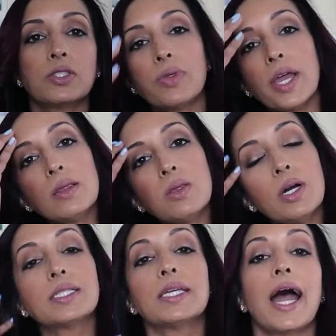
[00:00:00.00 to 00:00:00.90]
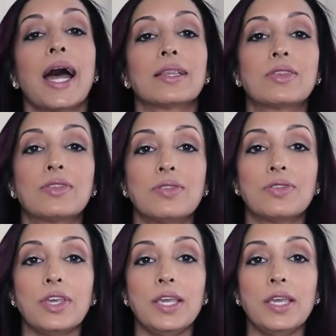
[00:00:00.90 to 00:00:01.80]
So they looked at
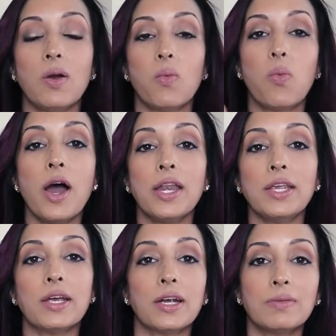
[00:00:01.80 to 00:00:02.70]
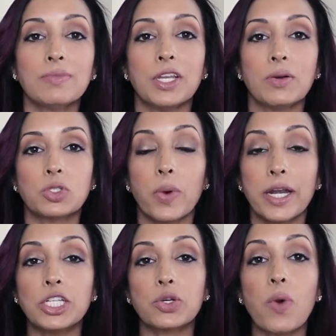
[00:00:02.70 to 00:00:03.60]
the one year, you know,
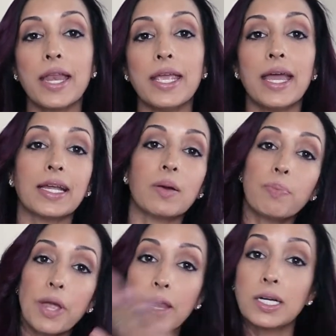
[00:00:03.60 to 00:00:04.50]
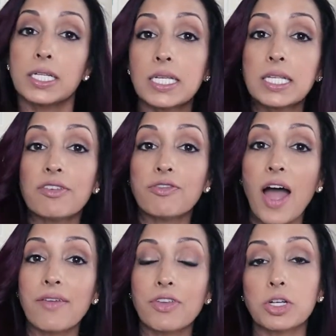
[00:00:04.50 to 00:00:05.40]
2020, and compared it to the
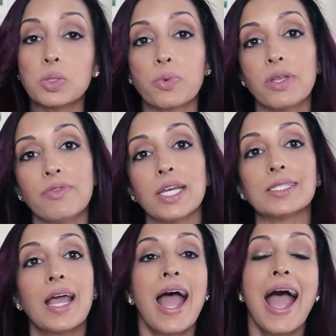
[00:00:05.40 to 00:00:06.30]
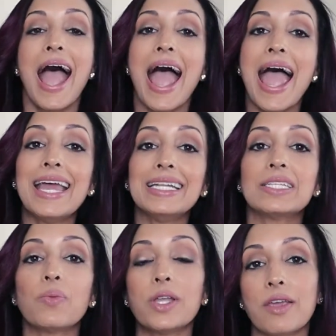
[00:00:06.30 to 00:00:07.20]
five years previous.
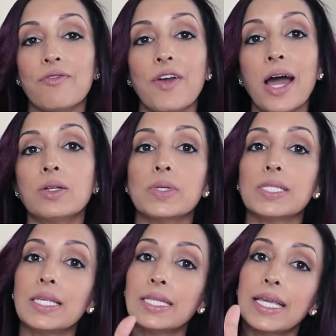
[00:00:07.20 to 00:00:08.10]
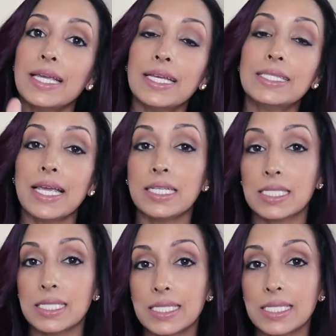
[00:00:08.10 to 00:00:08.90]
And what they found was in kids ages